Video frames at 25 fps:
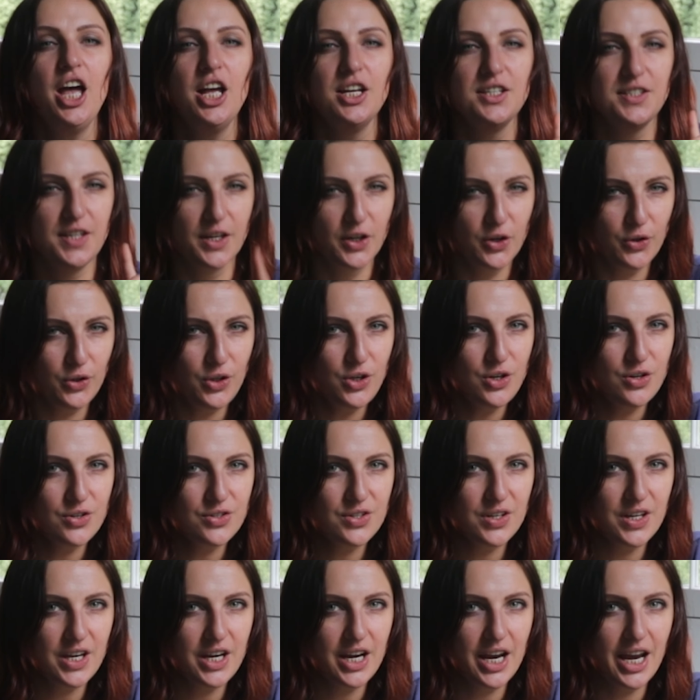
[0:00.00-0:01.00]
The good
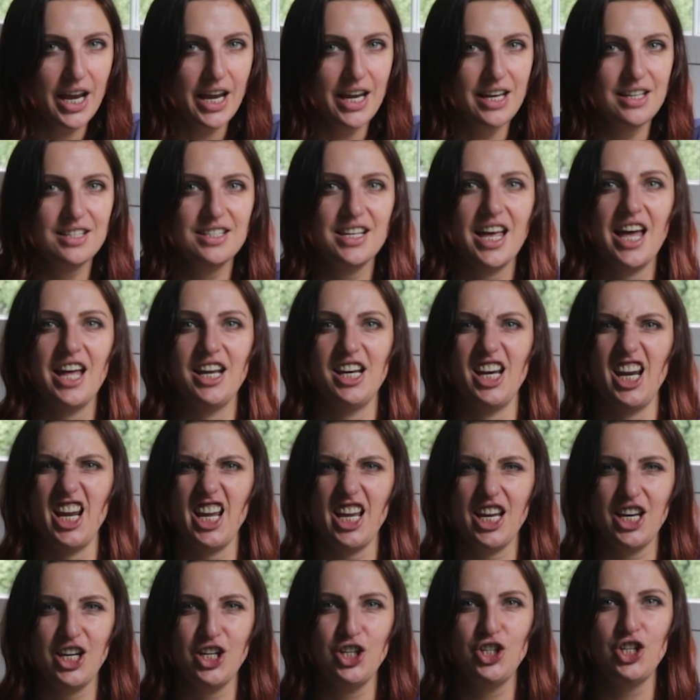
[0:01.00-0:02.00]
news here is that
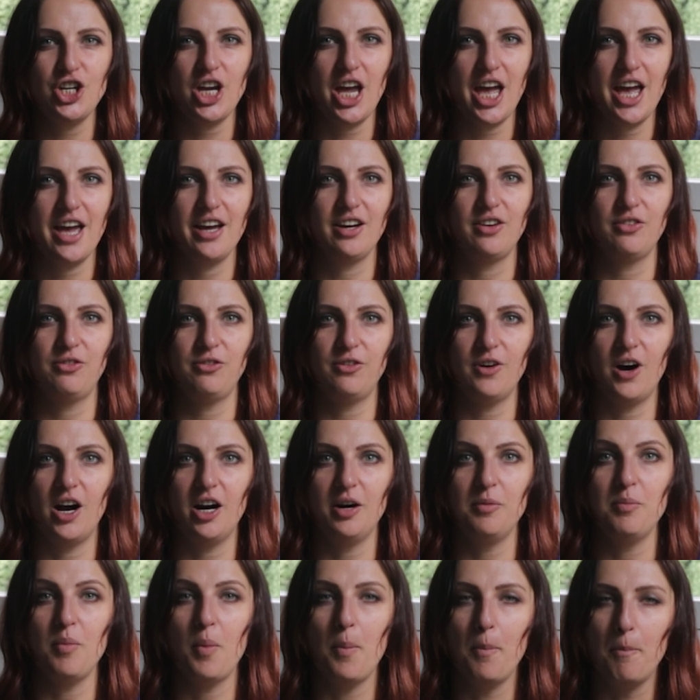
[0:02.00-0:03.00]
each egg
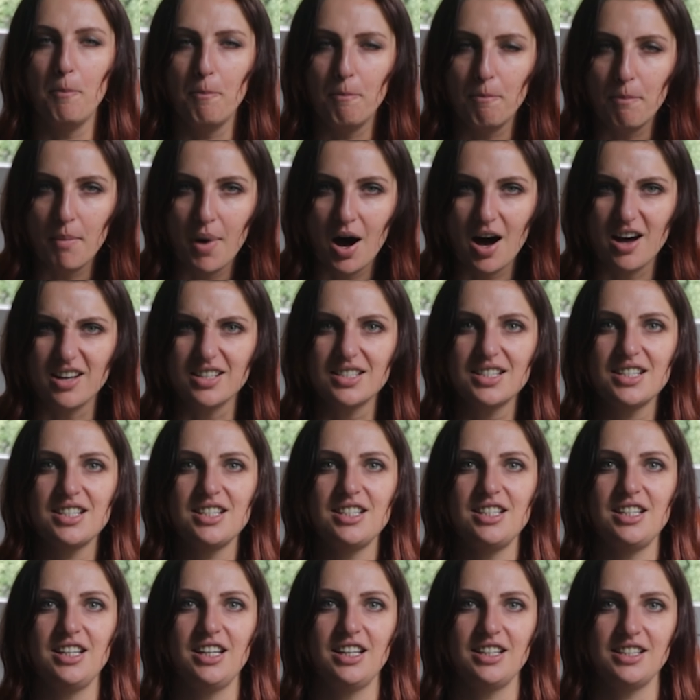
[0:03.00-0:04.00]
farm
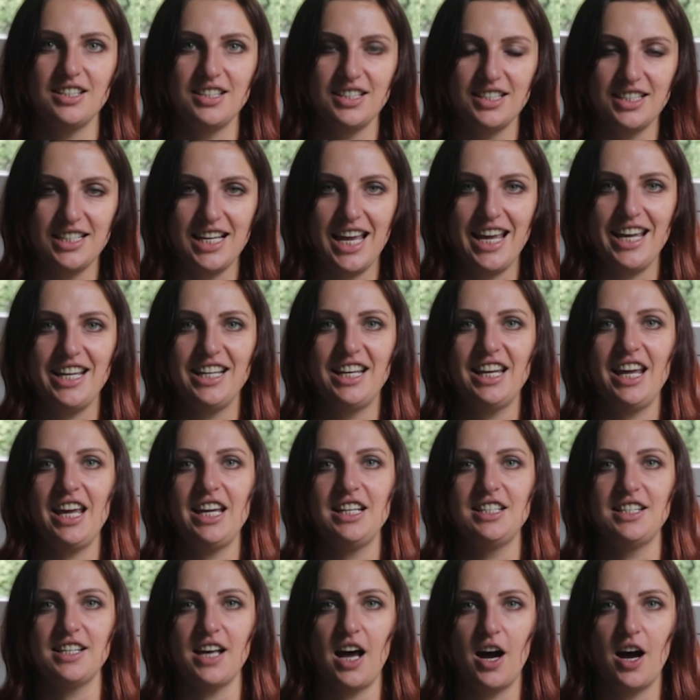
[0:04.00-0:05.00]
must state its